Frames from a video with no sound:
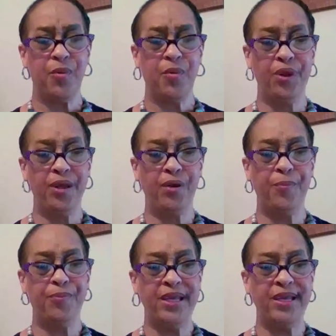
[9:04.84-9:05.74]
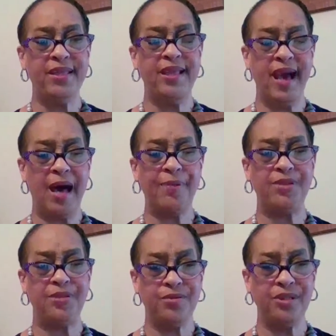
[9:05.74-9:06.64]
will be the
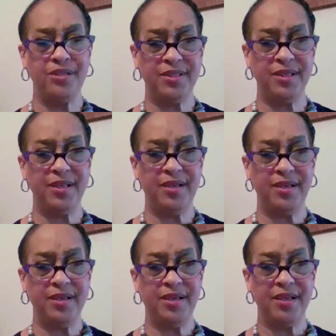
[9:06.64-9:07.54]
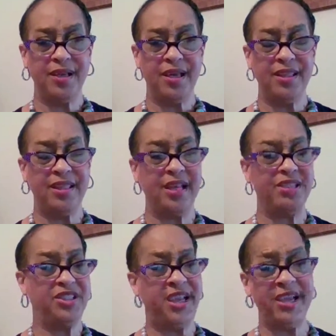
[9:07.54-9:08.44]
opportunity that
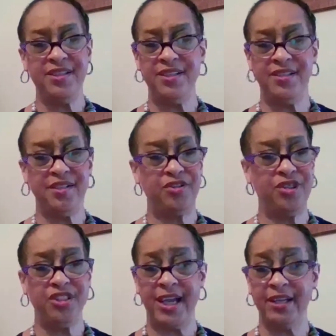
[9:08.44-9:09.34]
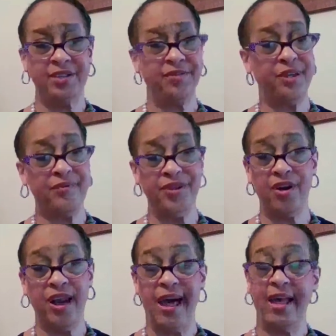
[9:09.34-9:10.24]
changes the trajectory of
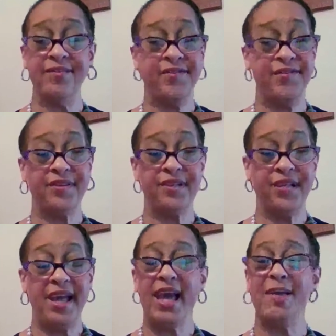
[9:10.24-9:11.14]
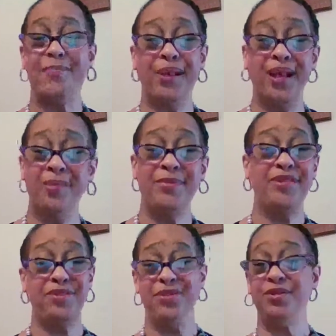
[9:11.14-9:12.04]
your life and
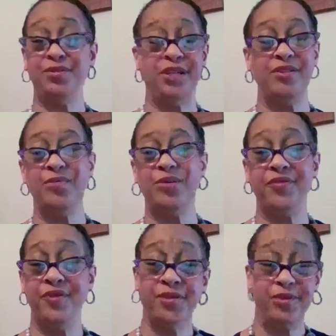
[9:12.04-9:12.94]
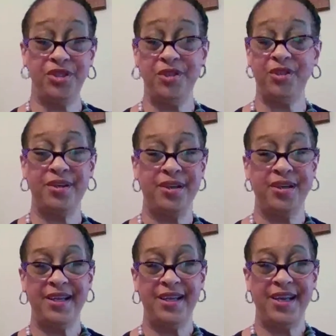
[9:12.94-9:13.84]
plummets you into a future
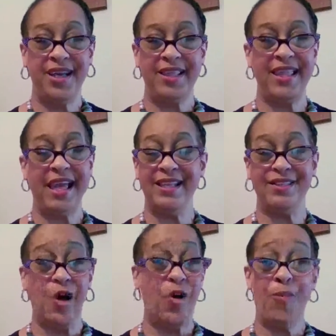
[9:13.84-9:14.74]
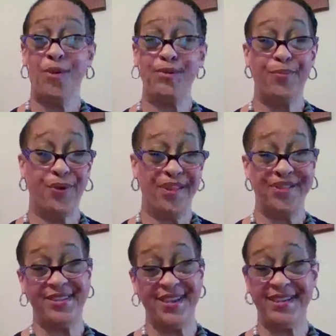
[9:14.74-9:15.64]
that is almost
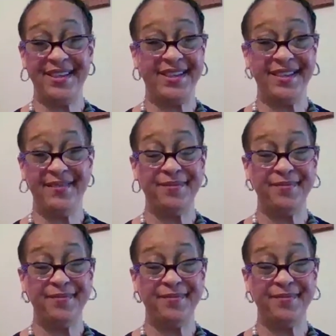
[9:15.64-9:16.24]
breathtaking.